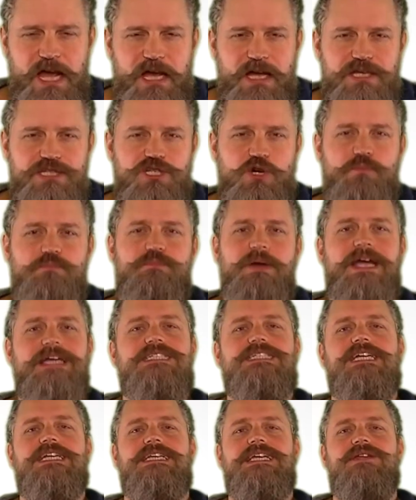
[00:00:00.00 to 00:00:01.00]
So
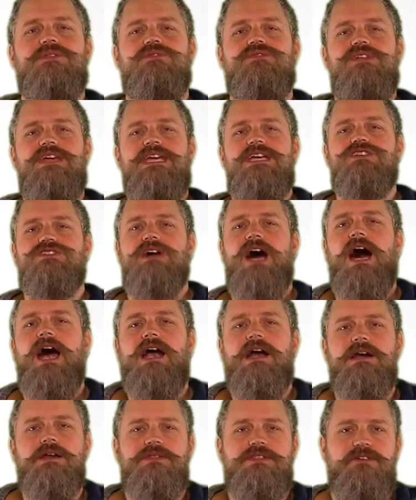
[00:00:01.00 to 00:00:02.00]
basically these
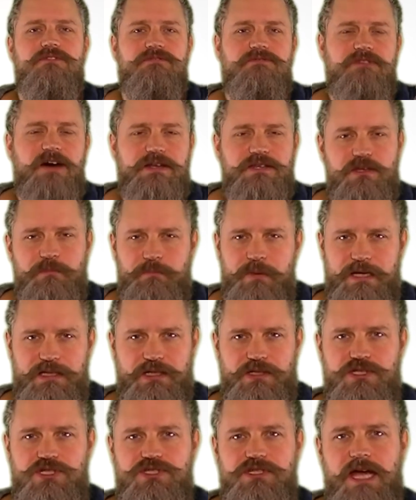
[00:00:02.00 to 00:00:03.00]
are the
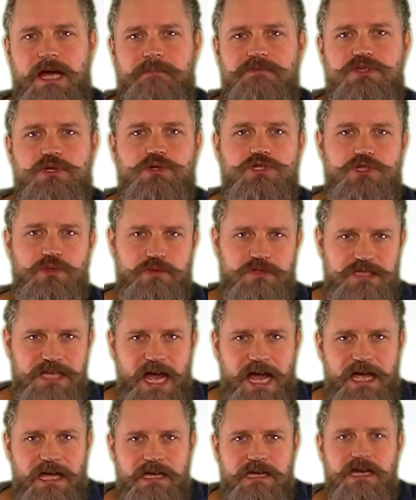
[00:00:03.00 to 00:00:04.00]
fundamental steps you should
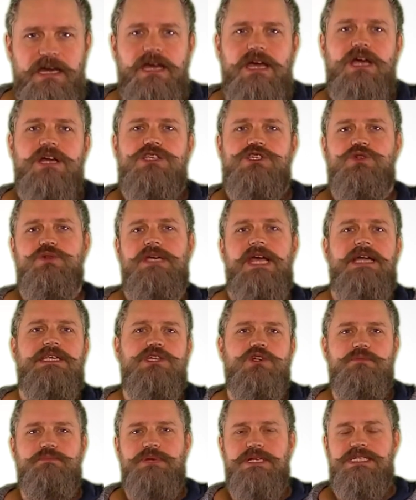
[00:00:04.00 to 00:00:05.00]
take to get
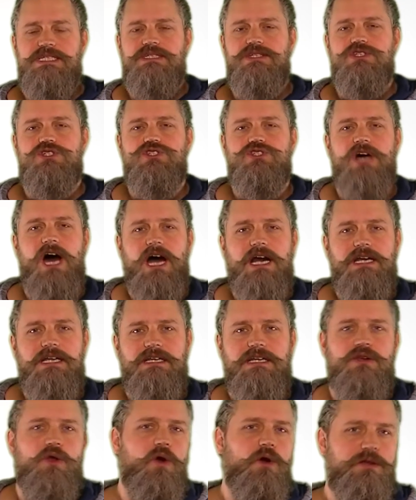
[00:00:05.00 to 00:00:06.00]
your business started
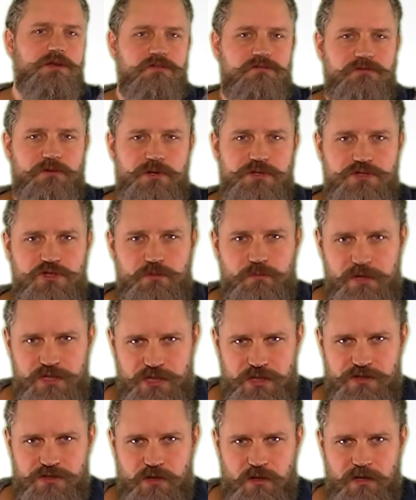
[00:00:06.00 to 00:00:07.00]
and earn your first
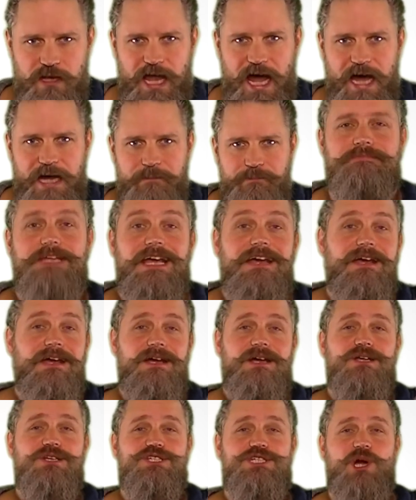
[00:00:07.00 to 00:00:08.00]
commissions online.
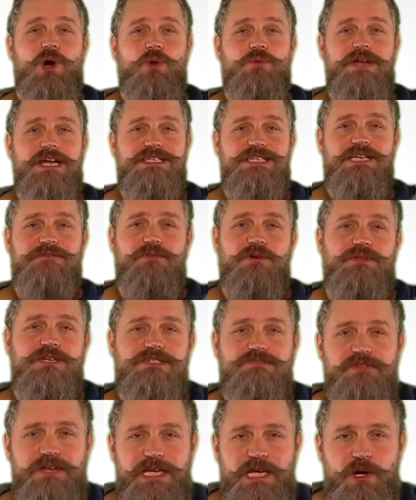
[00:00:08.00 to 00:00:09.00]
So that's it for
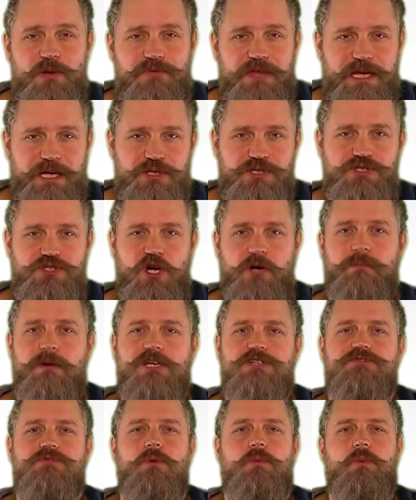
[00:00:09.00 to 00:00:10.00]
this video. Thank you so
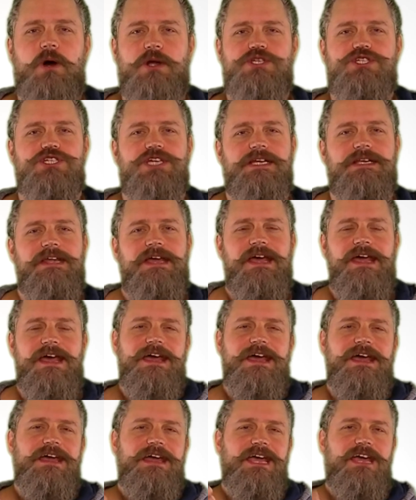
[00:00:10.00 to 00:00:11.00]
much for watching.
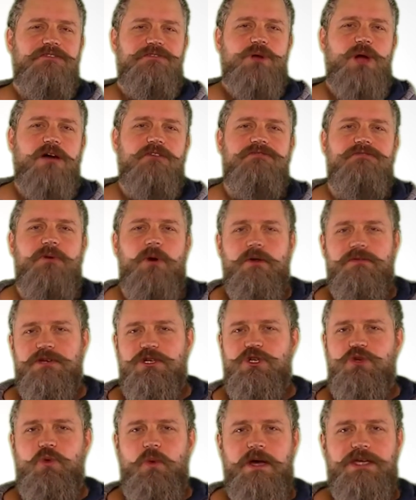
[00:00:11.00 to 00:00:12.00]
If you have further
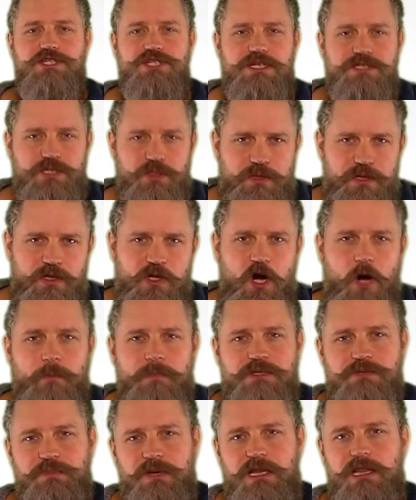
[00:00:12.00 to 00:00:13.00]
questions, you can
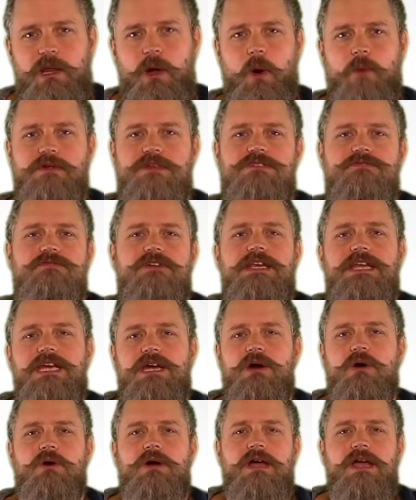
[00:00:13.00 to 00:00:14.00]
comment below this
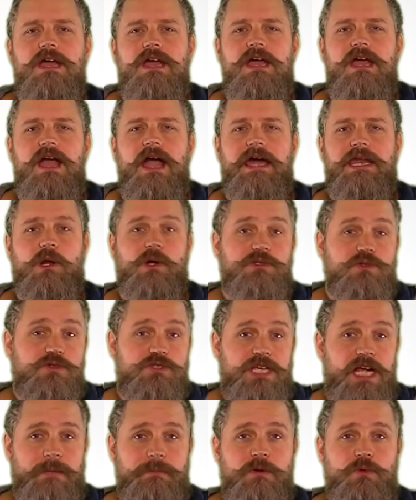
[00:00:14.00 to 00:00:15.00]
video and also
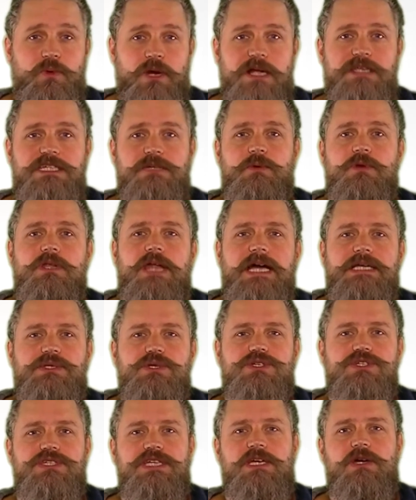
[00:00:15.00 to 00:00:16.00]
tell me what else you would like to
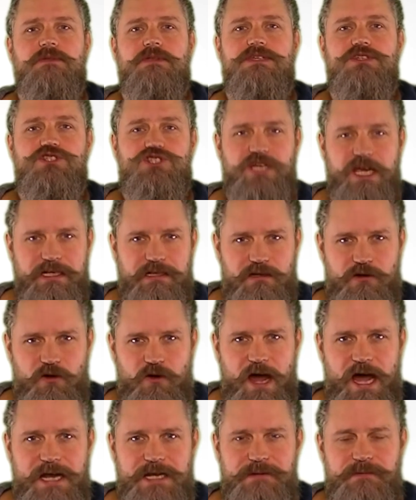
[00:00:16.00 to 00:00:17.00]
see on this channel,
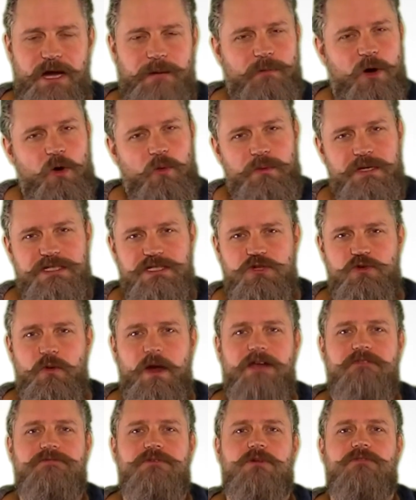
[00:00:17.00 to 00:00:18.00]
alright? I'm always
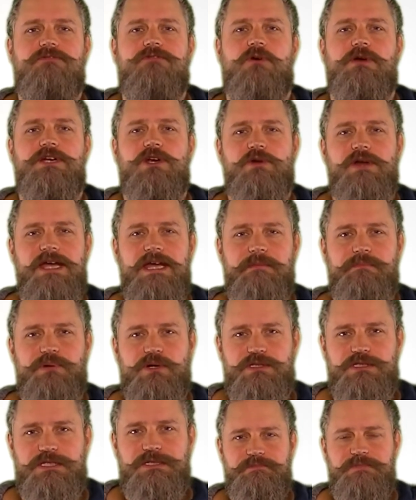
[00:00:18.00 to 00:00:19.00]
grateful for your
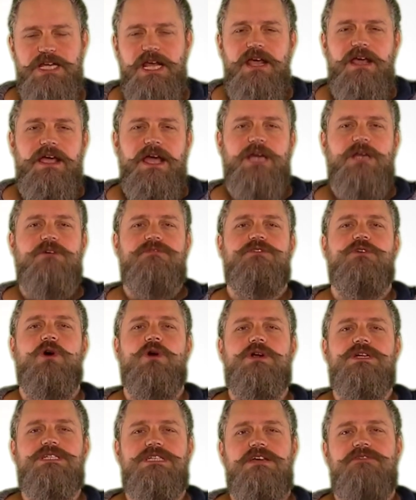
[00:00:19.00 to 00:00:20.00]
input. And of
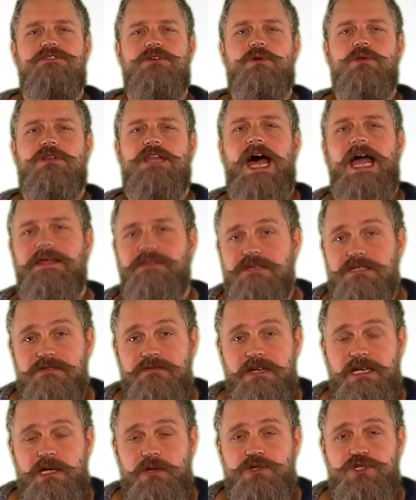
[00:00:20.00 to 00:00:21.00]
course, if you like this
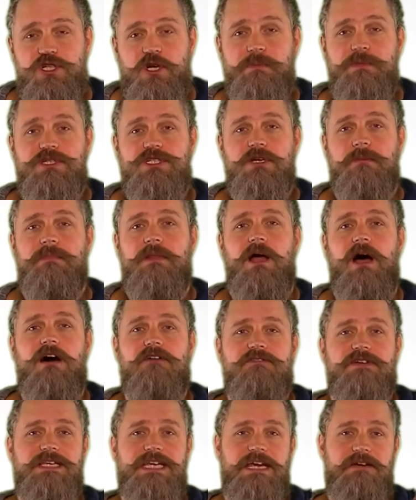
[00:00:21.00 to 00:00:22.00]
video, show me some
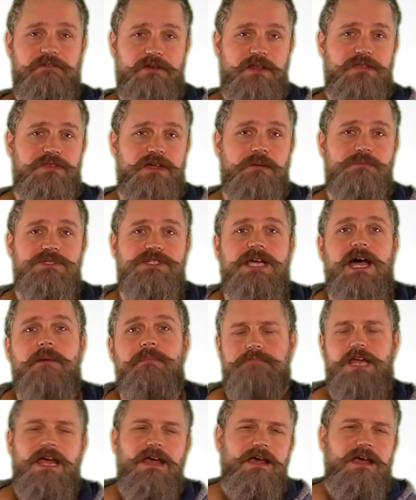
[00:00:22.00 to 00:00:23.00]
love and give it a thumbs
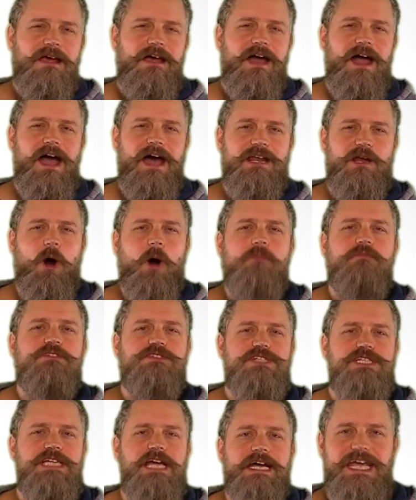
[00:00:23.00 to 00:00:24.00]
up. And
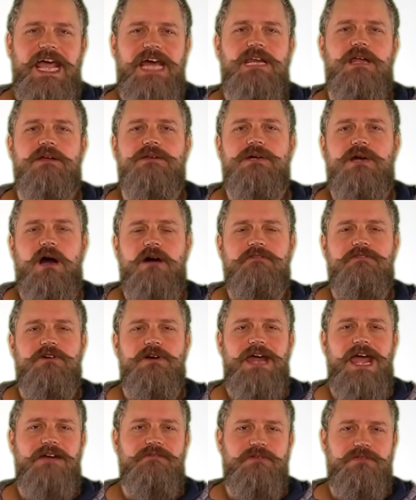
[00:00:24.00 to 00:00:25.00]
obviously I cannot
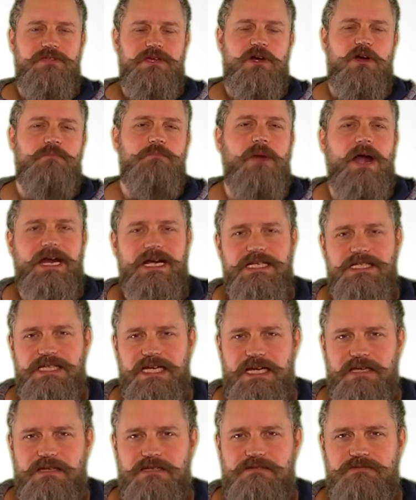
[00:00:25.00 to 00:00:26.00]
cover everything on
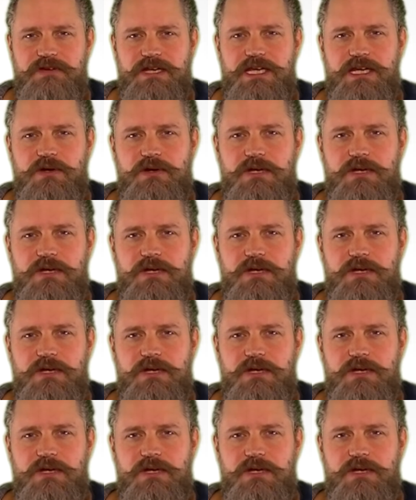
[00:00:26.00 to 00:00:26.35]
marketing in this video